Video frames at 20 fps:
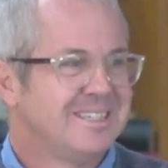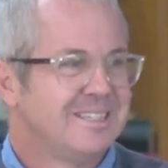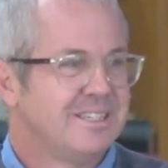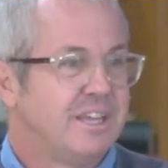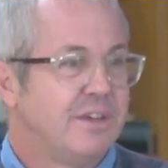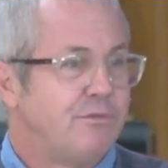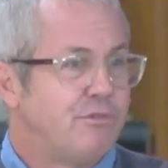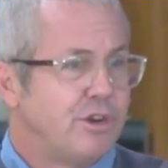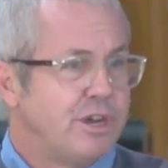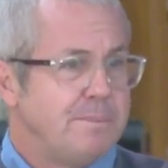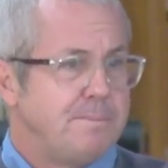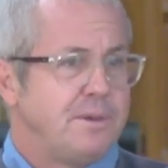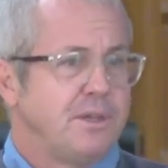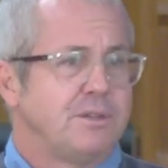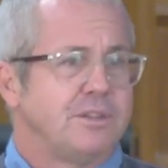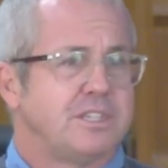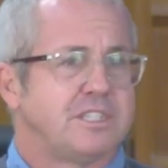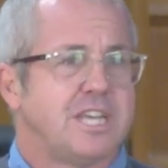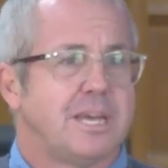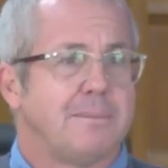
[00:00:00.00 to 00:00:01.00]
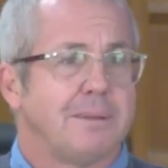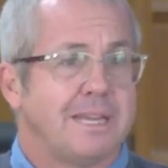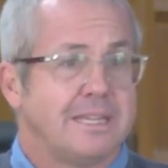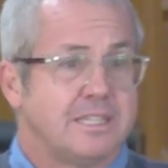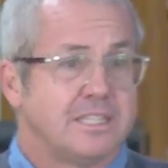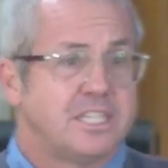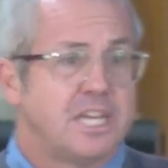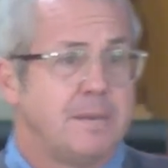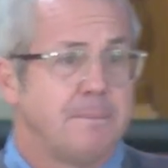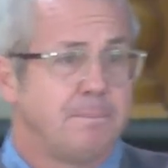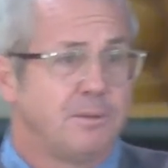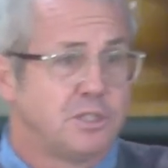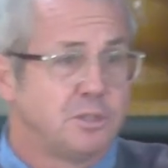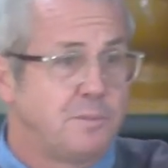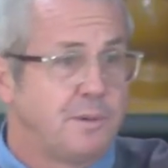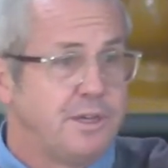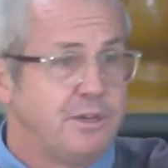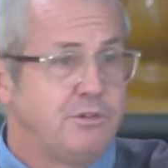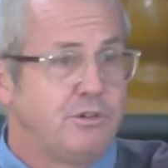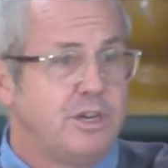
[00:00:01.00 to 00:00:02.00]
They've rebuilt the temple, and the temple's
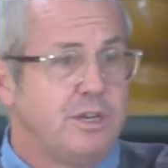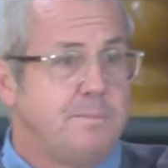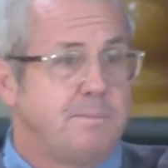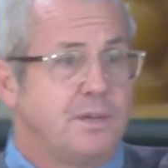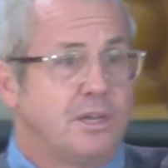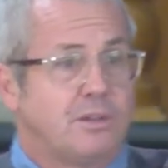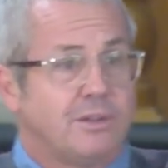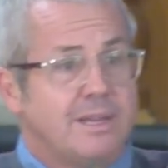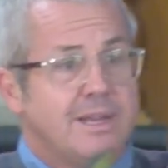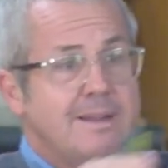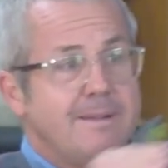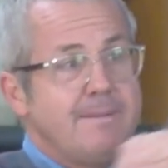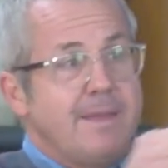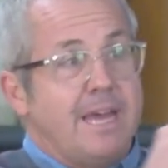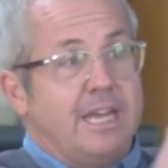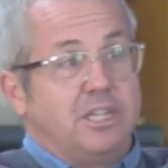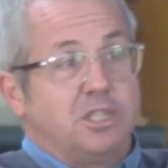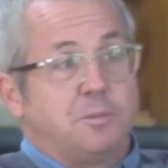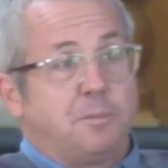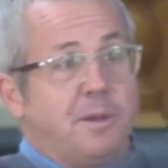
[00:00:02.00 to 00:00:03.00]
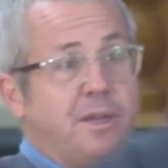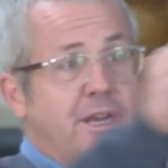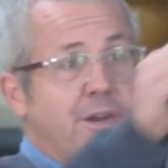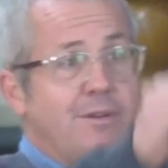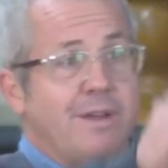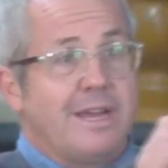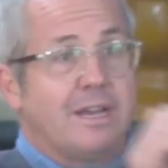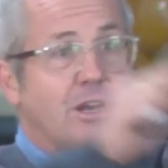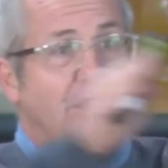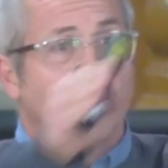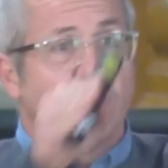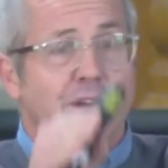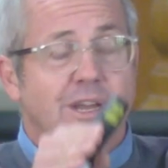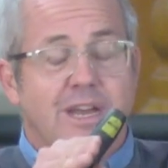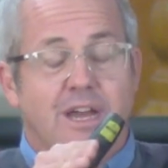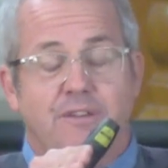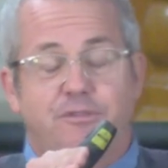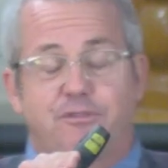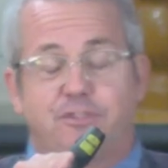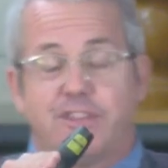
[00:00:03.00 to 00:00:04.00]
been rebuilt, and it's been around long
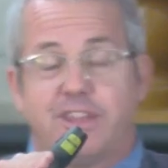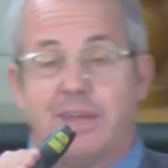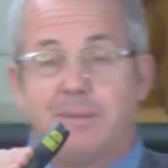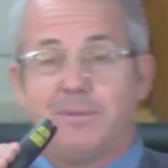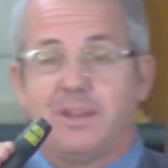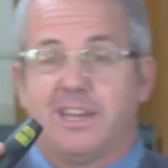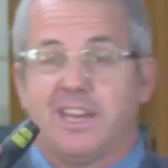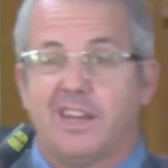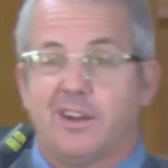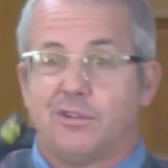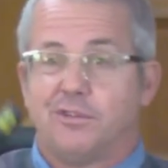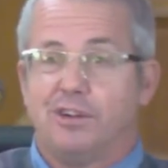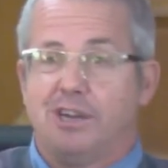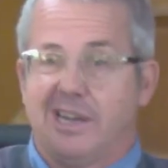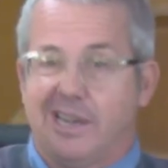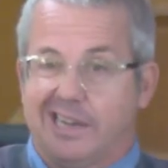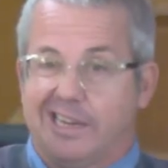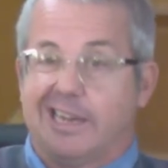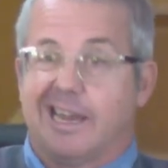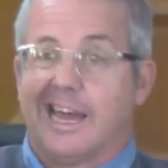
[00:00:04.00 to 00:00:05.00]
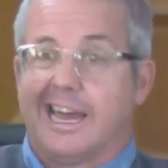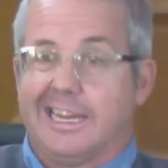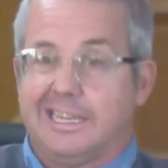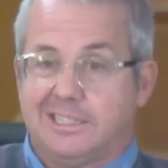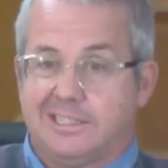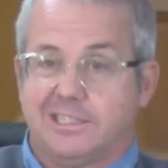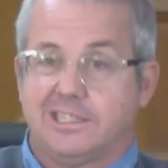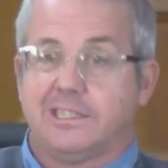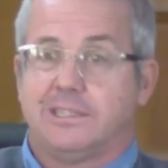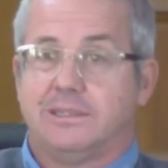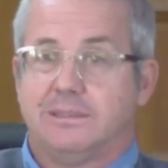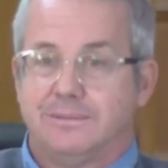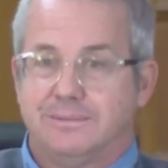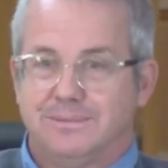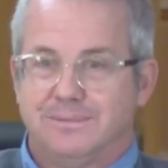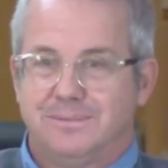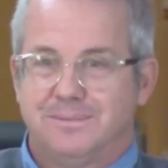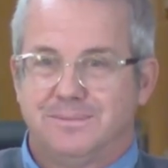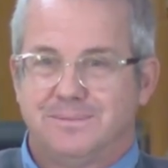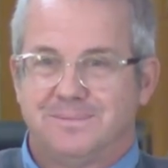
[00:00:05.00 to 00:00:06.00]
enough for them to get really lazy,
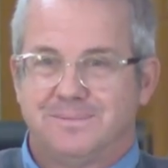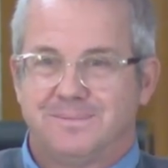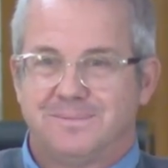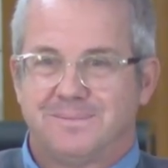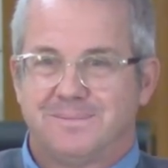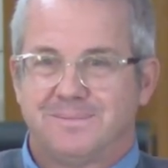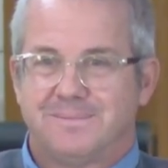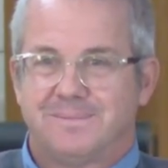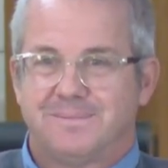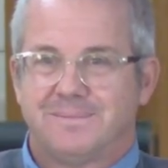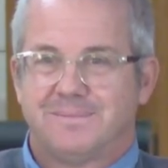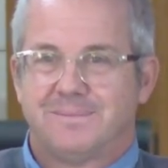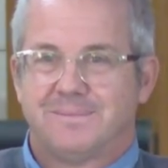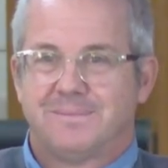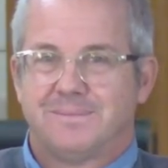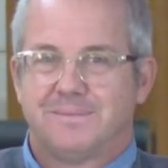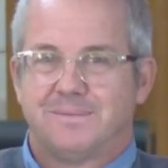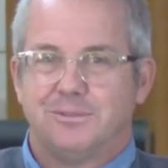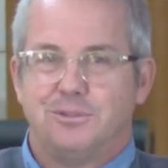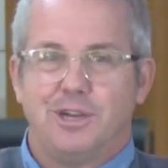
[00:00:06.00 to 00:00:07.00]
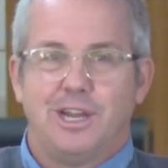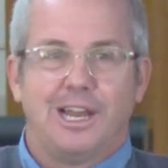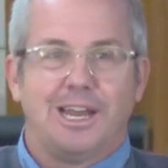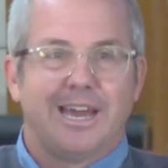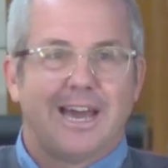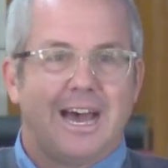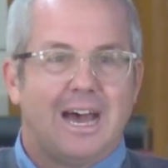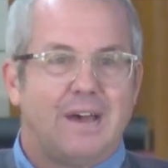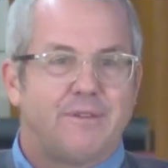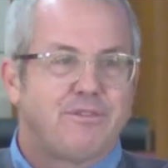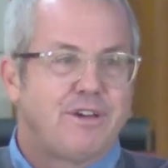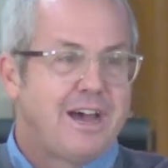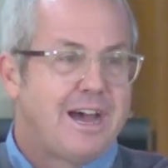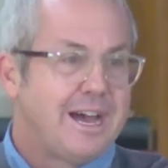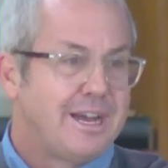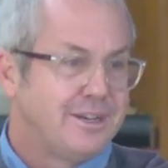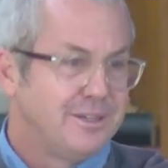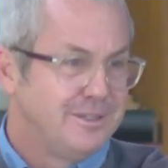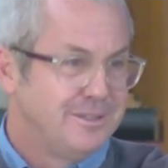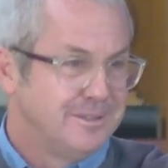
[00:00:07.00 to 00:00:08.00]
really half
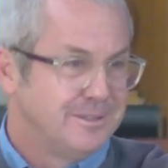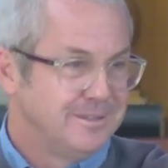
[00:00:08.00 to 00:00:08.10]
hearted.